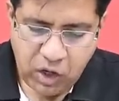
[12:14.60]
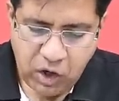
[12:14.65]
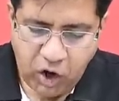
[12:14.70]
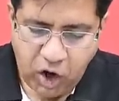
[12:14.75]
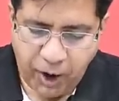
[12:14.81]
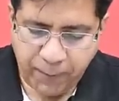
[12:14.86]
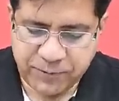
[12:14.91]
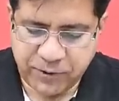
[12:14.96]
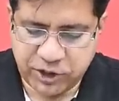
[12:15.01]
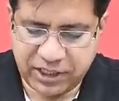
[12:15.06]

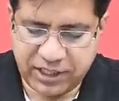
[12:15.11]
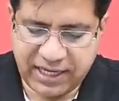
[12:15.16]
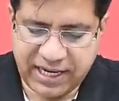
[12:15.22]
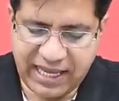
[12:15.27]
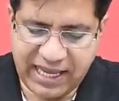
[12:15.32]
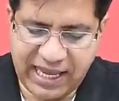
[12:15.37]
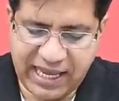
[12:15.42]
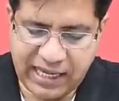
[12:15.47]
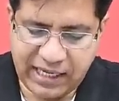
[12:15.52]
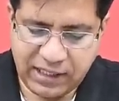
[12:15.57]
Option
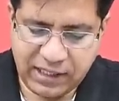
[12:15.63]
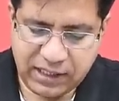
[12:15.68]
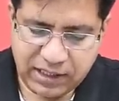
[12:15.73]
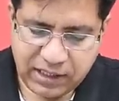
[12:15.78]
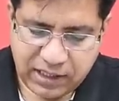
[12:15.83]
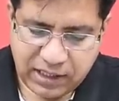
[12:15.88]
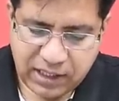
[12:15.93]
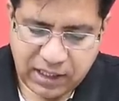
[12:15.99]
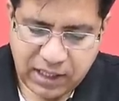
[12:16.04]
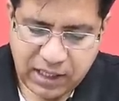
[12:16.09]
A
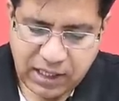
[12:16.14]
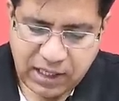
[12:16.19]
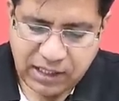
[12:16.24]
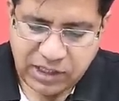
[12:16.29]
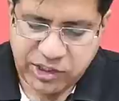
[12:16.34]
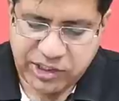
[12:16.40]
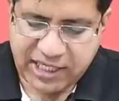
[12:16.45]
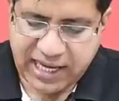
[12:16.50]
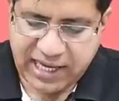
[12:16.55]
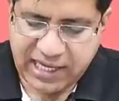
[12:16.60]

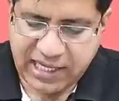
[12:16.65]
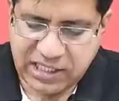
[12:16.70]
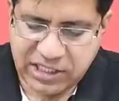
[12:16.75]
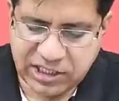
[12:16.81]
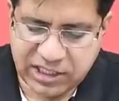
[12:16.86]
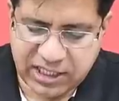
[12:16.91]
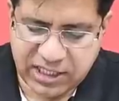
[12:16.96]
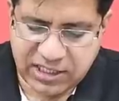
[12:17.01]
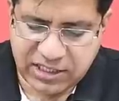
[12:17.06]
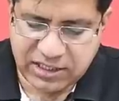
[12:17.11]

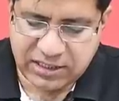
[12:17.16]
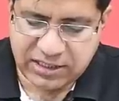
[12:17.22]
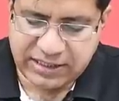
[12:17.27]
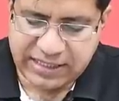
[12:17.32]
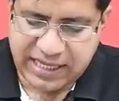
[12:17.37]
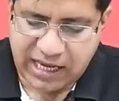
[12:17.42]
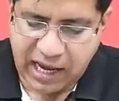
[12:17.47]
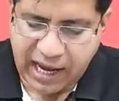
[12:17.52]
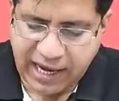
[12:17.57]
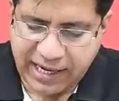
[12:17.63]
challenges
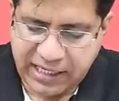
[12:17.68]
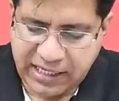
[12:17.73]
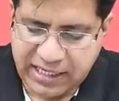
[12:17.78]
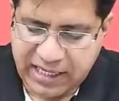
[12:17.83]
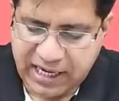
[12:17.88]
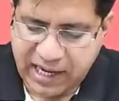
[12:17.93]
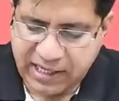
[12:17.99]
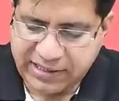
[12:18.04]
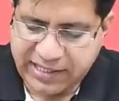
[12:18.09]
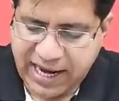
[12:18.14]
the
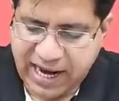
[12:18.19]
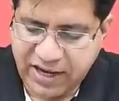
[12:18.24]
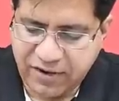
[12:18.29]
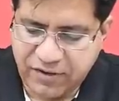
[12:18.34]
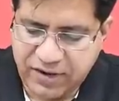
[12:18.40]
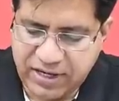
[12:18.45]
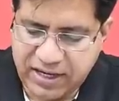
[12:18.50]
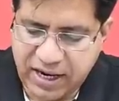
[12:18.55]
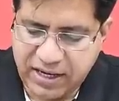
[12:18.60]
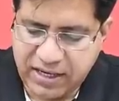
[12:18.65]
idea that
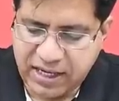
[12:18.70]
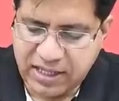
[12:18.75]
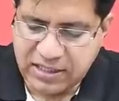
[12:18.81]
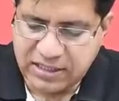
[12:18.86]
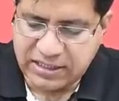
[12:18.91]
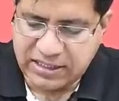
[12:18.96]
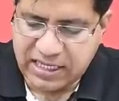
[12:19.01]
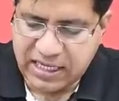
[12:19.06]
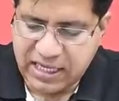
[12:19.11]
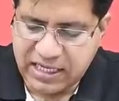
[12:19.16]

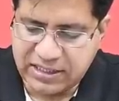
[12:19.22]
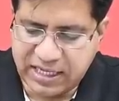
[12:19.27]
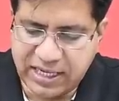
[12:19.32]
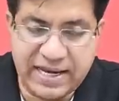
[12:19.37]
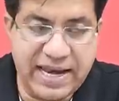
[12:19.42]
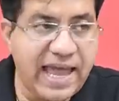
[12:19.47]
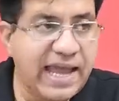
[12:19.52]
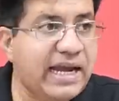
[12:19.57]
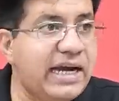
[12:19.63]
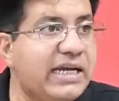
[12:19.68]
redundancy is a
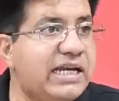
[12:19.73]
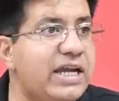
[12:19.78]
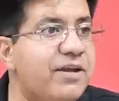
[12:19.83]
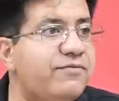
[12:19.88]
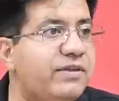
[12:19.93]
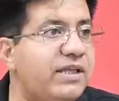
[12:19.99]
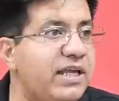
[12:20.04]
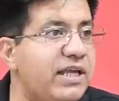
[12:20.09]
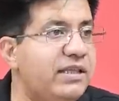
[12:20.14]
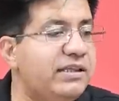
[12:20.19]
negative
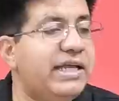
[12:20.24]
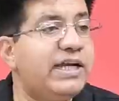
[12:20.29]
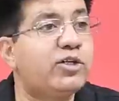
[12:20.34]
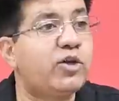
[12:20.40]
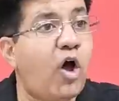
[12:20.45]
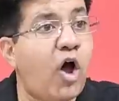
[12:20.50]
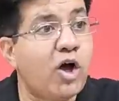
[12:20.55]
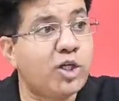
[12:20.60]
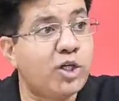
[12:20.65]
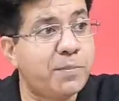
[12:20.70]
thing. They
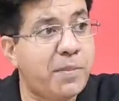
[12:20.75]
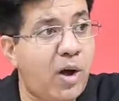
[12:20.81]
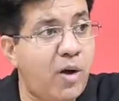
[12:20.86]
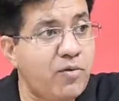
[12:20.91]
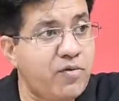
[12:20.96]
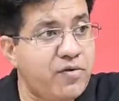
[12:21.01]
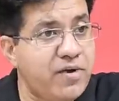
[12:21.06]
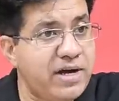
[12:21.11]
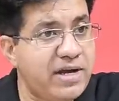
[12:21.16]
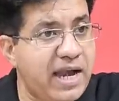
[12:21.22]
talked
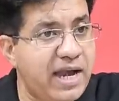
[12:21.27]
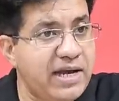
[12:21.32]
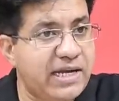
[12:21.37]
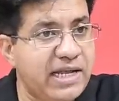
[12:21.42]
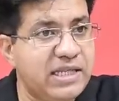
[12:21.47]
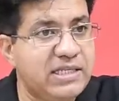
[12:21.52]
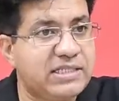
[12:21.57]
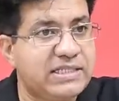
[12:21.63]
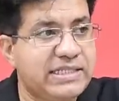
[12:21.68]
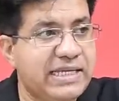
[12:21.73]
about
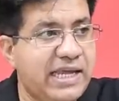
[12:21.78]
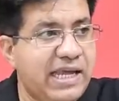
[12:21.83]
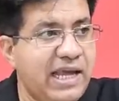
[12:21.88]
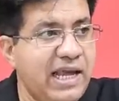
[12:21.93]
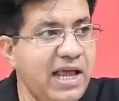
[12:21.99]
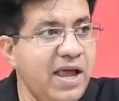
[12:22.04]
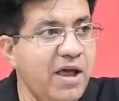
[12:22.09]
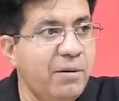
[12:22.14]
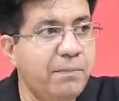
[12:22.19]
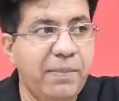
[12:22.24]
redundancy,
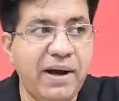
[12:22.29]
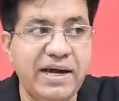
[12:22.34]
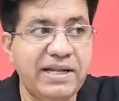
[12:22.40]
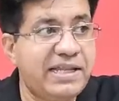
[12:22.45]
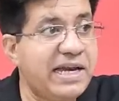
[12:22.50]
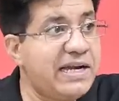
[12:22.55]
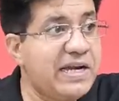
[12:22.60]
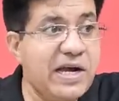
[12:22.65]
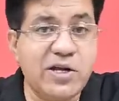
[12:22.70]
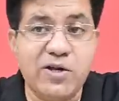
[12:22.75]
but
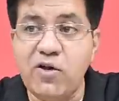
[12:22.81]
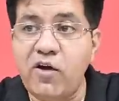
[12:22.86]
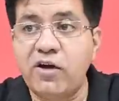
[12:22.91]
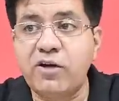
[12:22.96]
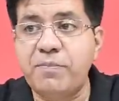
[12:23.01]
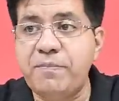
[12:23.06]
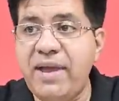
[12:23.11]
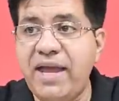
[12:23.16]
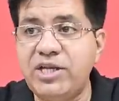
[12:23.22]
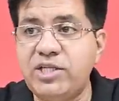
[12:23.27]
they did
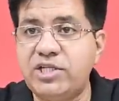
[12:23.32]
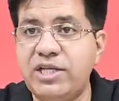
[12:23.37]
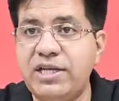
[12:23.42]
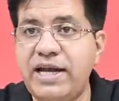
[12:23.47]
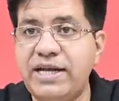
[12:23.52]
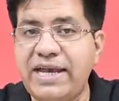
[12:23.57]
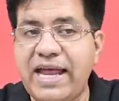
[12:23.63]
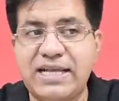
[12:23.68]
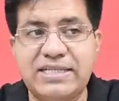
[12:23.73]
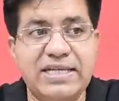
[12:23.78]
not mention
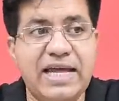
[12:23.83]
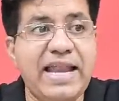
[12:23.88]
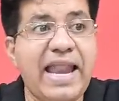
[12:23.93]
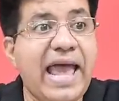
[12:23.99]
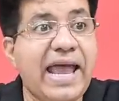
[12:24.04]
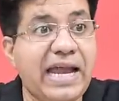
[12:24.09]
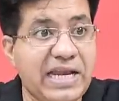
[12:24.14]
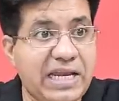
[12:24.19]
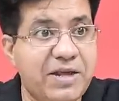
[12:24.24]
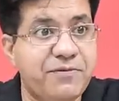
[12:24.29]
it as a
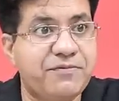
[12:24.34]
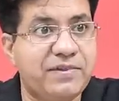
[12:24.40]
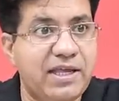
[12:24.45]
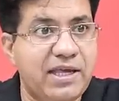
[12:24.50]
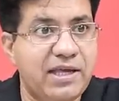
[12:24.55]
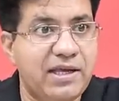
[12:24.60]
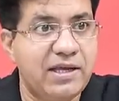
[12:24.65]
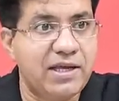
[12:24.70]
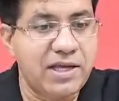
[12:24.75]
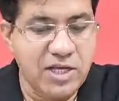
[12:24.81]
negative
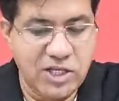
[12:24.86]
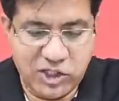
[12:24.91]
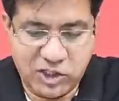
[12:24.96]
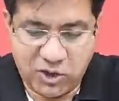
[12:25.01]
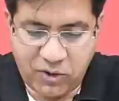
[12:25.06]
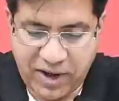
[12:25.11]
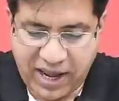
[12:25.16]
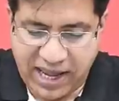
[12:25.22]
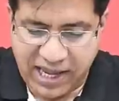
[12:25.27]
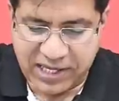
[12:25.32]
thing.
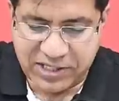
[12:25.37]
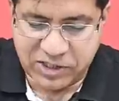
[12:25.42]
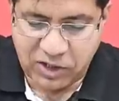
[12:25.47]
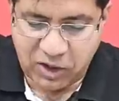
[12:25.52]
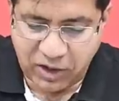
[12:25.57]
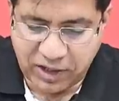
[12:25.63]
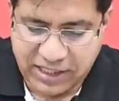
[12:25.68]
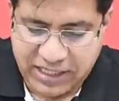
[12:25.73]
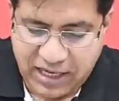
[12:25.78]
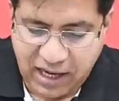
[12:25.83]
So A is
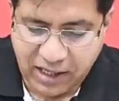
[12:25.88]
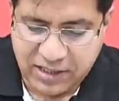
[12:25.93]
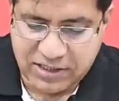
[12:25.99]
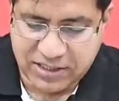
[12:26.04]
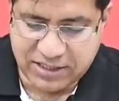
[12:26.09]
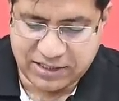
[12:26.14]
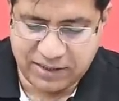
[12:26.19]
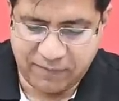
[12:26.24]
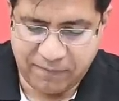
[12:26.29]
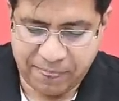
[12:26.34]
not the
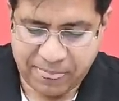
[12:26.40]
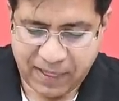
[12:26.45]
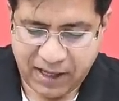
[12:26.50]
answer.